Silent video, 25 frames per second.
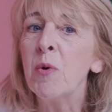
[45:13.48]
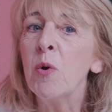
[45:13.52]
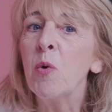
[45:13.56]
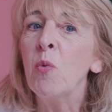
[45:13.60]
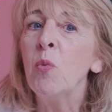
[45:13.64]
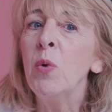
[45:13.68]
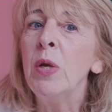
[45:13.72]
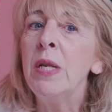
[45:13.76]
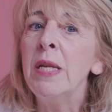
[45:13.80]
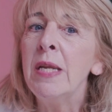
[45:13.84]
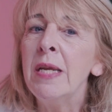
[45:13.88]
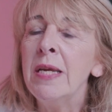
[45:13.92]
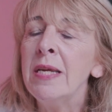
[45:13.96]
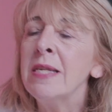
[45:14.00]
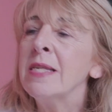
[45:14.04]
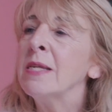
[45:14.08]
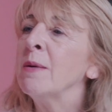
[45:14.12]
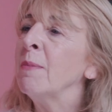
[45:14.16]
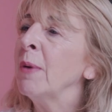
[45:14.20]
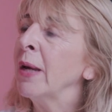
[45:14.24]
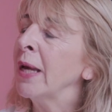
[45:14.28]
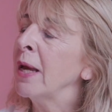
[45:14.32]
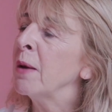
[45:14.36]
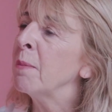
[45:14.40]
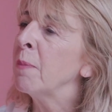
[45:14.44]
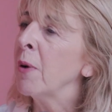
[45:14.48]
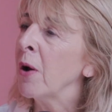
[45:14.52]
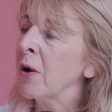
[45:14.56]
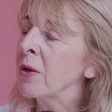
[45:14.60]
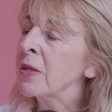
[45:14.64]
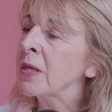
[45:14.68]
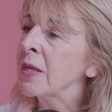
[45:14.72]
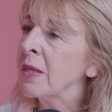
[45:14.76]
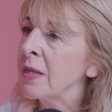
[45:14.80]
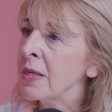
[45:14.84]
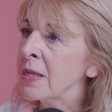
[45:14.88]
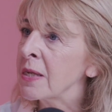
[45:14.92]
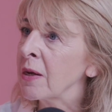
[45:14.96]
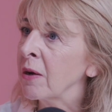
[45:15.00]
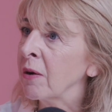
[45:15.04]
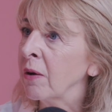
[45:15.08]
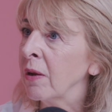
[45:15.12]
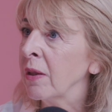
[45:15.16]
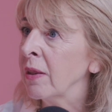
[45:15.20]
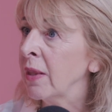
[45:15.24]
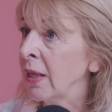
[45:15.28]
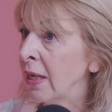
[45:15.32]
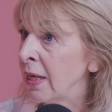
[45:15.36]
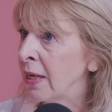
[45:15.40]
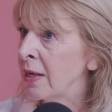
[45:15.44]
We need to make it part of
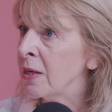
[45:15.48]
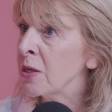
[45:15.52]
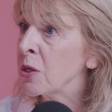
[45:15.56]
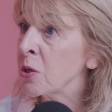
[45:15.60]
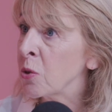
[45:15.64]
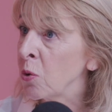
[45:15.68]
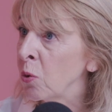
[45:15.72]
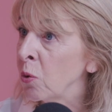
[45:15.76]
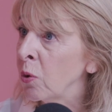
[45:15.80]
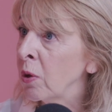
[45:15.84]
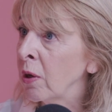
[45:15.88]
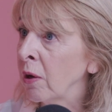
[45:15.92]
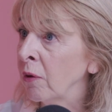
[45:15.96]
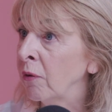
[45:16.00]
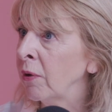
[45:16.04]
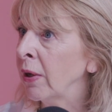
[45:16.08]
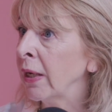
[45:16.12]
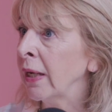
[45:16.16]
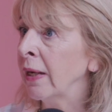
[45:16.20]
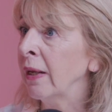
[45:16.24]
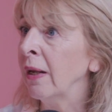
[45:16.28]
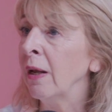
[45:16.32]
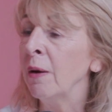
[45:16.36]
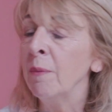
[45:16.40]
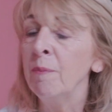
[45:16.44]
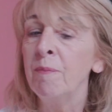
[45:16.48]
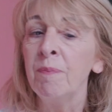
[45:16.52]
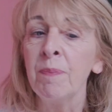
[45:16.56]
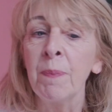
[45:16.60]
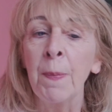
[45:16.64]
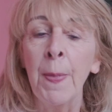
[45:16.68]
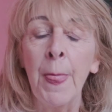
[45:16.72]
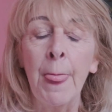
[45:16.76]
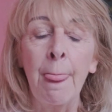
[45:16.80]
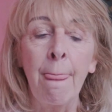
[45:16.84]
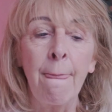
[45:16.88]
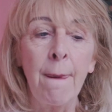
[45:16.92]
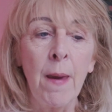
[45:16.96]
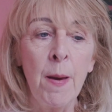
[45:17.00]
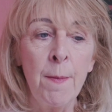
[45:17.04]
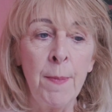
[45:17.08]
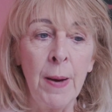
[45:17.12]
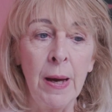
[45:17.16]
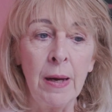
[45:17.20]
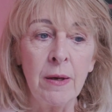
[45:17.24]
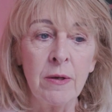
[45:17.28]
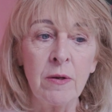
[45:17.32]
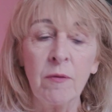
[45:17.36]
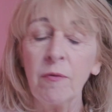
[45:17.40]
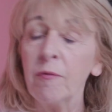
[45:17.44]
the school curriculum
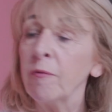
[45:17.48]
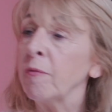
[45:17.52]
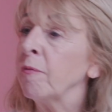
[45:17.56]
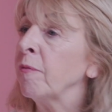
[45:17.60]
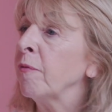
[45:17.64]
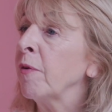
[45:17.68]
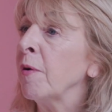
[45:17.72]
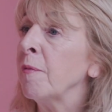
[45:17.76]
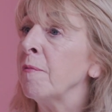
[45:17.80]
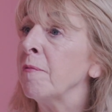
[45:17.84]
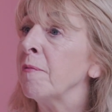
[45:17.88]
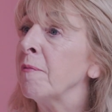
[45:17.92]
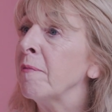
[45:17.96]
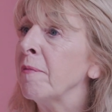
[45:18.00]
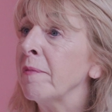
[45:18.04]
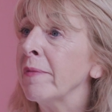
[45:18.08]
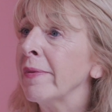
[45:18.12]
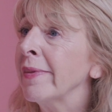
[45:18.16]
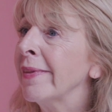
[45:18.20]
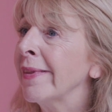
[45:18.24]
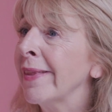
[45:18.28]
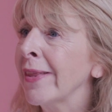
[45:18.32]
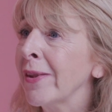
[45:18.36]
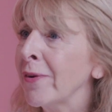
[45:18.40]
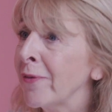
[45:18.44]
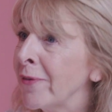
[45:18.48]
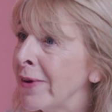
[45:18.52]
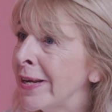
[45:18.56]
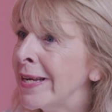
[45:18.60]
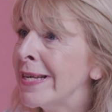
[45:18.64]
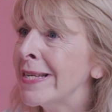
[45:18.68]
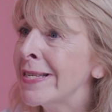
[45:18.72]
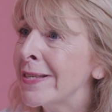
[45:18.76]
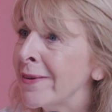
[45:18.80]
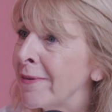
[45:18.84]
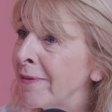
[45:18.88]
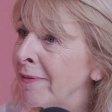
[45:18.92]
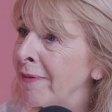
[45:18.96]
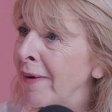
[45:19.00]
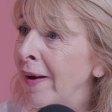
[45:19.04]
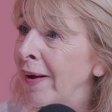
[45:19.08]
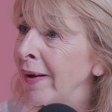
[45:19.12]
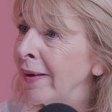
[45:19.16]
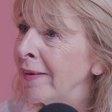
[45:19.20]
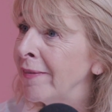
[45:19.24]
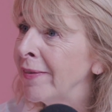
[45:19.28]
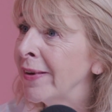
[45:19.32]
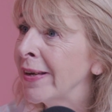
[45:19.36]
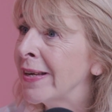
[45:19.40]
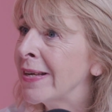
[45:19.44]
about from 3 to
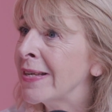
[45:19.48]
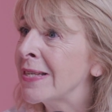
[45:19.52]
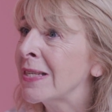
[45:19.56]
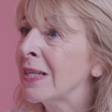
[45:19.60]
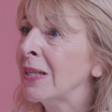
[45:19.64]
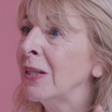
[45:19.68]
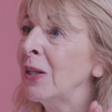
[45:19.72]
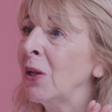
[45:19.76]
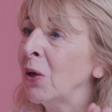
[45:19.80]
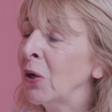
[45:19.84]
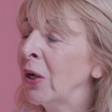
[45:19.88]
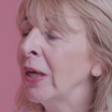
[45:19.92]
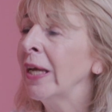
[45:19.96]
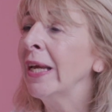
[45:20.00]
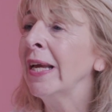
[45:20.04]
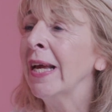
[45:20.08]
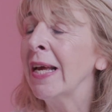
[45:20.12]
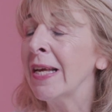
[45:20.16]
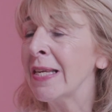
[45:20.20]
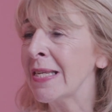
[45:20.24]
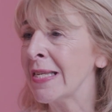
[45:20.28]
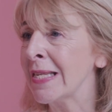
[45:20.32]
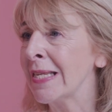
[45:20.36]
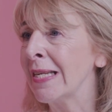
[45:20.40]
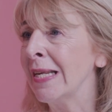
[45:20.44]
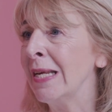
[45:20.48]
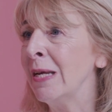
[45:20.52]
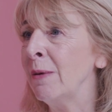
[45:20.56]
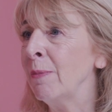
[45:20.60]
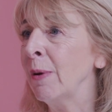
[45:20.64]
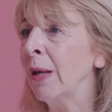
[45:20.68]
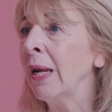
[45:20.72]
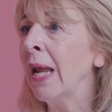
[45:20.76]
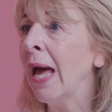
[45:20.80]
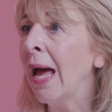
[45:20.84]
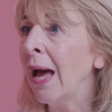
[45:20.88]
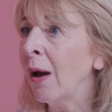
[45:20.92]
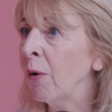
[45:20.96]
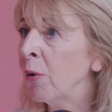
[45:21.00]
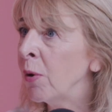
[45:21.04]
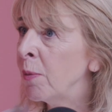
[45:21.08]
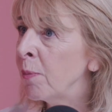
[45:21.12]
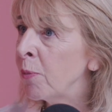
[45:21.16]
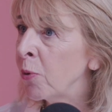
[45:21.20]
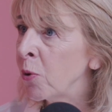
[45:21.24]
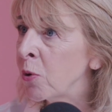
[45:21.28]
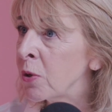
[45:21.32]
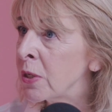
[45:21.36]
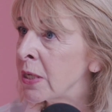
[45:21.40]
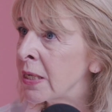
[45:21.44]
5 years, looking at sleep and how
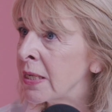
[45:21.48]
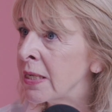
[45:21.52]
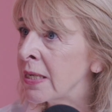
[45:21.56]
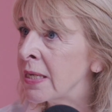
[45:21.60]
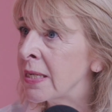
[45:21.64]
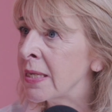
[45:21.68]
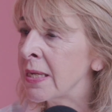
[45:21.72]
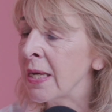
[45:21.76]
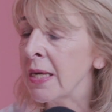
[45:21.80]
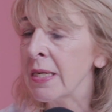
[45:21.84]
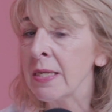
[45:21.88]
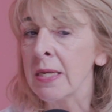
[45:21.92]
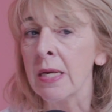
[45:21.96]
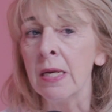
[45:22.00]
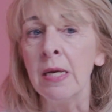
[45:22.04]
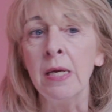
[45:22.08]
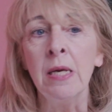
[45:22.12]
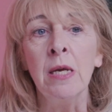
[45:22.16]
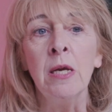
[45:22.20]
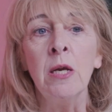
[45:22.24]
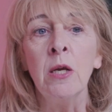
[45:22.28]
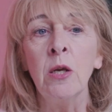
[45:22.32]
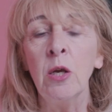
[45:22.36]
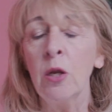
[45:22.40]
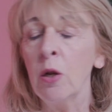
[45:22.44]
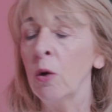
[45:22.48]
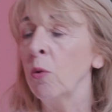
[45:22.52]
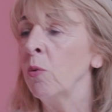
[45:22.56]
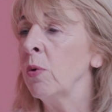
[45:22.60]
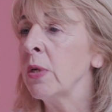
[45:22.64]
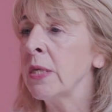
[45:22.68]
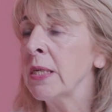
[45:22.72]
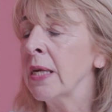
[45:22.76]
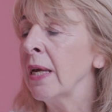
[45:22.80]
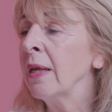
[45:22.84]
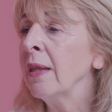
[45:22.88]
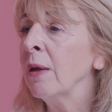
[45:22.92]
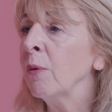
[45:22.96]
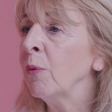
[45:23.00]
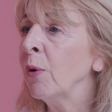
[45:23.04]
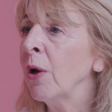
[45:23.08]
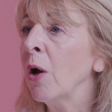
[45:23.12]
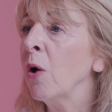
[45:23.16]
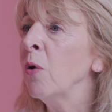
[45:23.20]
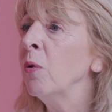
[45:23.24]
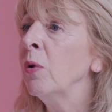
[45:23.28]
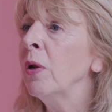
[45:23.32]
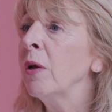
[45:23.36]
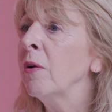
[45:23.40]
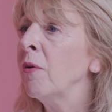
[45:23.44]
important it is. We say that we
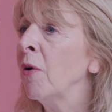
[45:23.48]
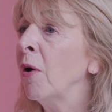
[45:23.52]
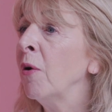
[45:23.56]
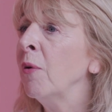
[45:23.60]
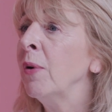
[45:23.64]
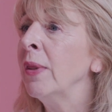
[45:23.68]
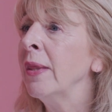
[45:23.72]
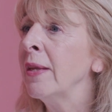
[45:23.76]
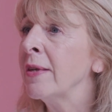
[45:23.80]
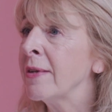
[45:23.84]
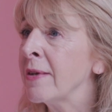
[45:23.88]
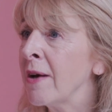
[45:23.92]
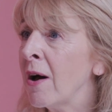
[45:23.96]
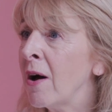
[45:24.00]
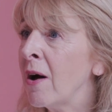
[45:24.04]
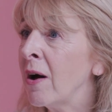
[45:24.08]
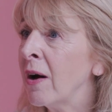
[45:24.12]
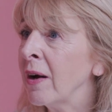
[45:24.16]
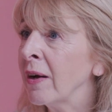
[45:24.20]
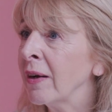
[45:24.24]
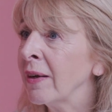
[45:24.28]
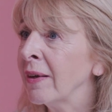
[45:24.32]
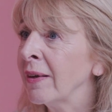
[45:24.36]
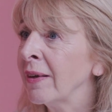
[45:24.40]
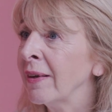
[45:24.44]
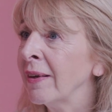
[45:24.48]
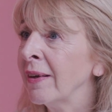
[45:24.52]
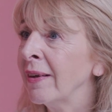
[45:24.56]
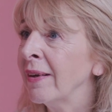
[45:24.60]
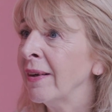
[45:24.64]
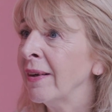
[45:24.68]
only grow in the dark.